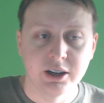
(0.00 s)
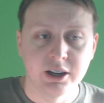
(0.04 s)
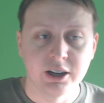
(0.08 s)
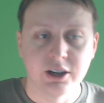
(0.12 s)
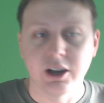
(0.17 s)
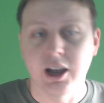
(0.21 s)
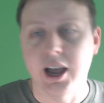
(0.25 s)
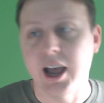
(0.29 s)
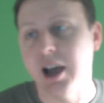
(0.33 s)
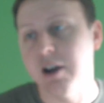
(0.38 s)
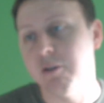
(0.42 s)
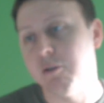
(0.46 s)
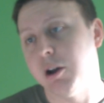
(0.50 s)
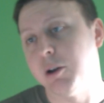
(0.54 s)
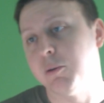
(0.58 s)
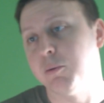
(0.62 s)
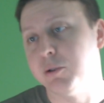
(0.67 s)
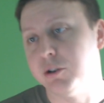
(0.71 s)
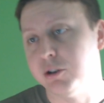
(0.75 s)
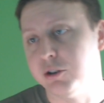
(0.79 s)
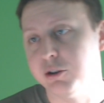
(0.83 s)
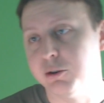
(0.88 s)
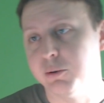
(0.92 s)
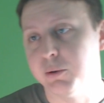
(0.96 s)
how I
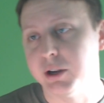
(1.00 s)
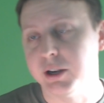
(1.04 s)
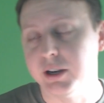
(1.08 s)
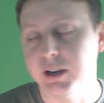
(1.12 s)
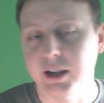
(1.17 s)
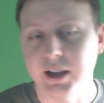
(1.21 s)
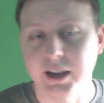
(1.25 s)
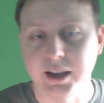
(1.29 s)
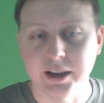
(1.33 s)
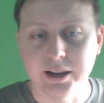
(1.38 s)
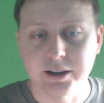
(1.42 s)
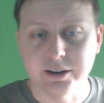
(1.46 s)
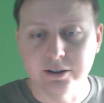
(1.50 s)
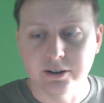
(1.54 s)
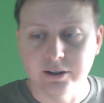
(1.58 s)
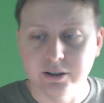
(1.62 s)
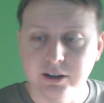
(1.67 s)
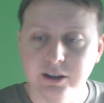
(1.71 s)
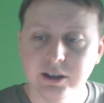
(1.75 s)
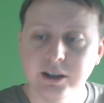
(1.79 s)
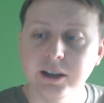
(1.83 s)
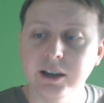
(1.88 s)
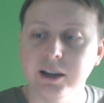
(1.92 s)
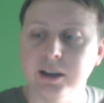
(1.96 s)
would do it, and
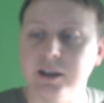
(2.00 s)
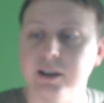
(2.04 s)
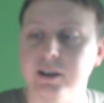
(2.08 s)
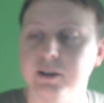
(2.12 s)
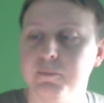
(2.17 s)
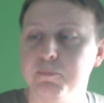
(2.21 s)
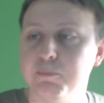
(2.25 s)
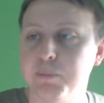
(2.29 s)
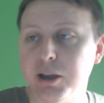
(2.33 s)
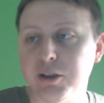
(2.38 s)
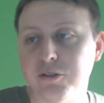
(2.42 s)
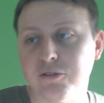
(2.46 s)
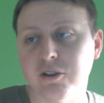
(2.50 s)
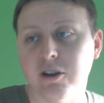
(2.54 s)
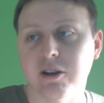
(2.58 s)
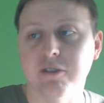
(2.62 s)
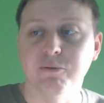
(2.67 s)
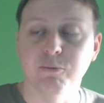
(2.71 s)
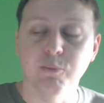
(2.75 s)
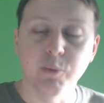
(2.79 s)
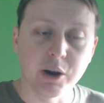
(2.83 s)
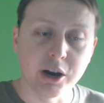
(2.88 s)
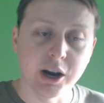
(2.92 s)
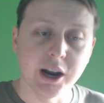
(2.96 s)
uh, based off
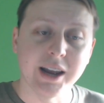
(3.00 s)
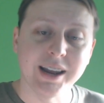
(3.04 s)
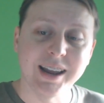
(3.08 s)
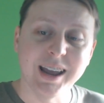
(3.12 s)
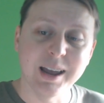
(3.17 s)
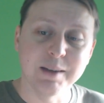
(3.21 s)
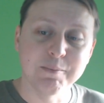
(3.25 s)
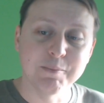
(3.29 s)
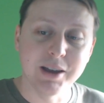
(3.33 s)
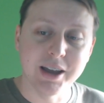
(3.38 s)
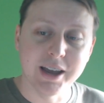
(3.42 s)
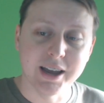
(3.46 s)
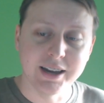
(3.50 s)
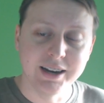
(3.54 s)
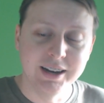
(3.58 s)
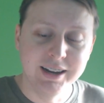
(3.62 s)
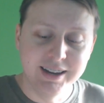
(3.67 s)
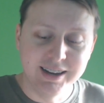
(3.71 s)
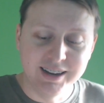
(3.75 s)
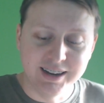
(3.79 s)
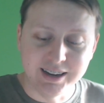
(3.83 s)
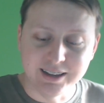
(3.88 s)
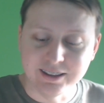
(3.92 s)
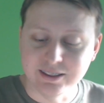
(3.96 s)
where I am at
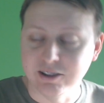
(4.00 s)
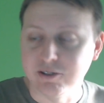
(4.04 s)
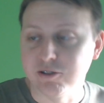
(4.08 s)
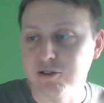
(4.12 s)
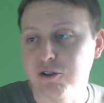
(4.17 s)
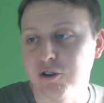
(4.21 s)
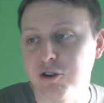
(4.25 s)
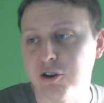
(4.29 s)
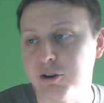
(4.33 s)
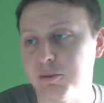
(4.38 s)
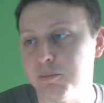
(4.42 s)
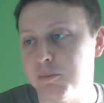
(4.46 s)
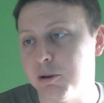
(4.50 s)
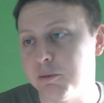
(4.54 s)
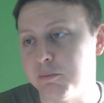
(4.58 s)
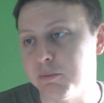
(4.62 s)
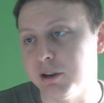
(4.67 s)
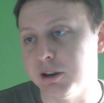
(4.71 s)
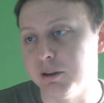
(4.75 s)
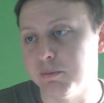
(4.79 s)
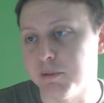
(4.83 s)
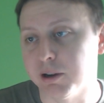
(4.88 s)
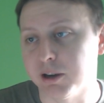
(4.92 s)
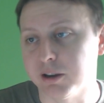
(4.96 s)
at this current moment
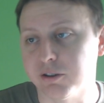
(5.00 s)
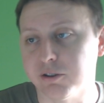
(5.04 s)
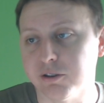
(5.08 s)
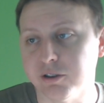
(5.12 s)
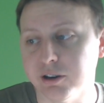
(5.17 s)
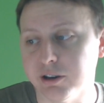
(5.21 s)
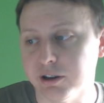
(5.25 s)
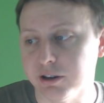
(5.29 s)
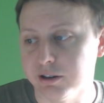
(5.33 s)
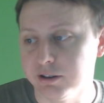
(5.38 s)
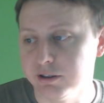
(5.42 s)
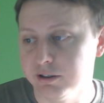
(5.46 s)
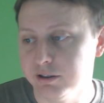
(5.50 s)
in my career.